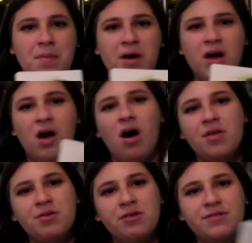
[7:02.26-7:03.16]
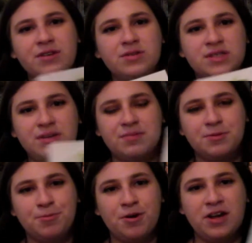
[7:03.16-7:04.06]
but all the reviews seemed
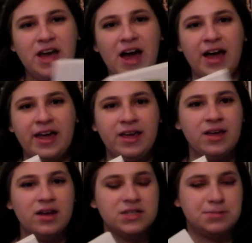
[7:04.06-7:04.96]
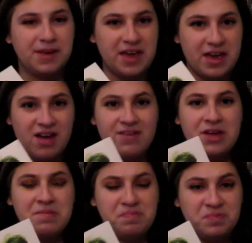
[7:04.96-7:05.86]
pretty high speaking of
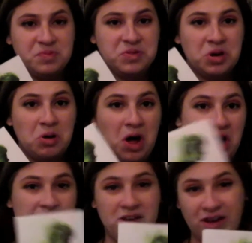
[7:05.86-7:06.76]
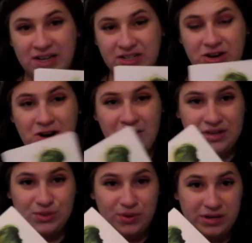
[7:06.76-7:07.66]
it, so I'll let you guys know how
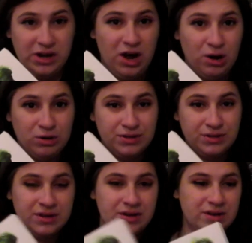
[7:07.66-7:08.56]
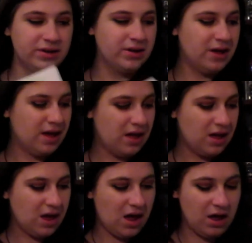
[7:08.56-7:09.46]
this one goes.
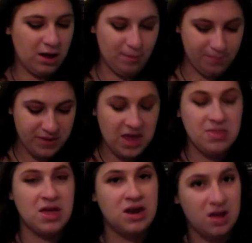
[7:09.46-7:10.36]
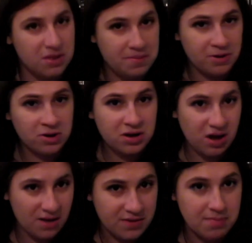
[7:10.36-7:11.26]
And then the book
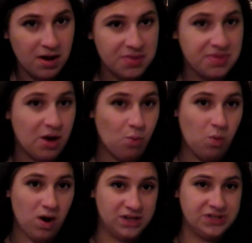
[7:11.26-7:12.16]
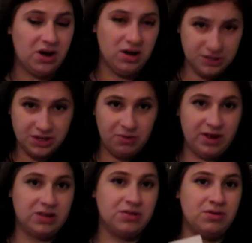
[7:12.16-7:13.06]
of the month that was also
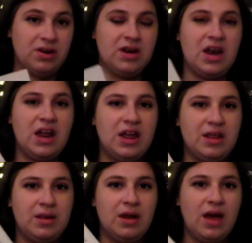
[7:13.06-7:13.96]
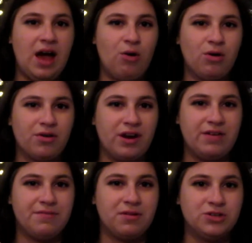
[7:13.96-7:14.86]
included in Owl
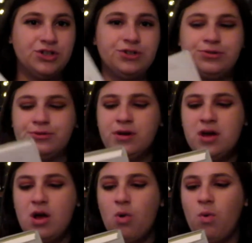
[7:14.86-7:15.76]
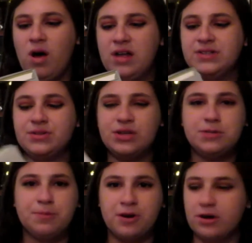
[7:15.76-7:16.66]
Crate for June was
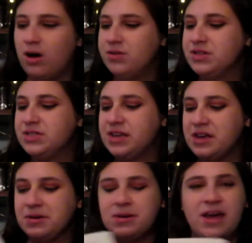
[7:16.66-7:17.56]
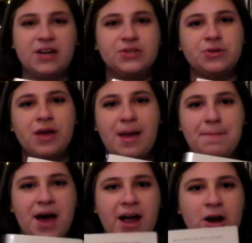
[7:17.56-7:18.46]
this book called The Sandcastle
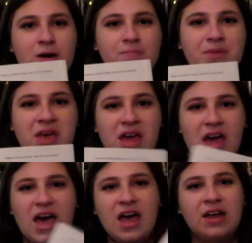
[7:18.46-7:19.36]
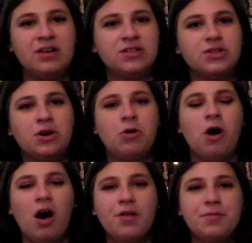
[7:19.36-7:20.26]
Empire. And so
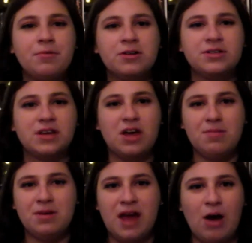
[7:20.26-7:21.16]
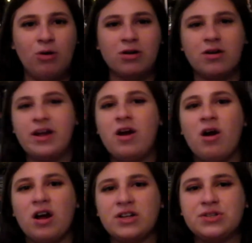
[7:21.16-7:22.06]
all the books that come in Owl Crate
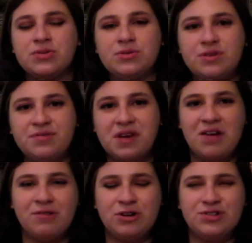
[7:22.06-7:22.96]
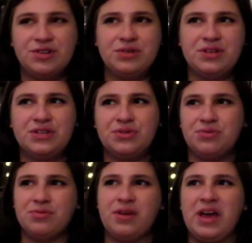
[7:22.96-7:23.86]
are exclusive covers, at least
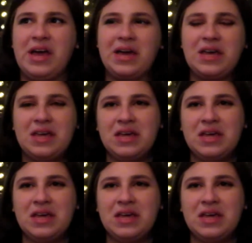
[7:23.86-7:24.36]
through like